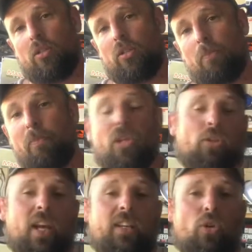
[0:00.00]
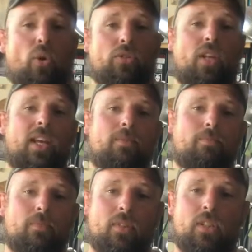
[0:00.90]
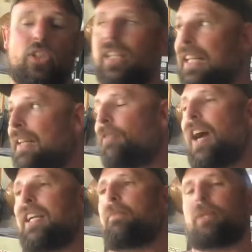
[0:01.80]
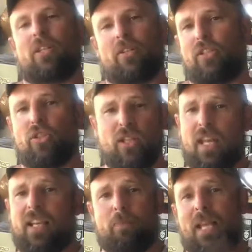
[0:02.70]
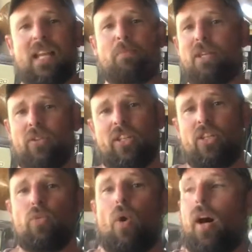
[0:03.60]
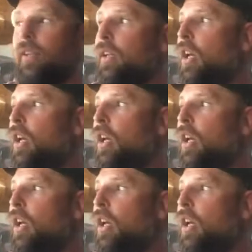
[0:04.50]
Miller Lite and Coors Light. You need to find a beer, and it could be any beer that you want.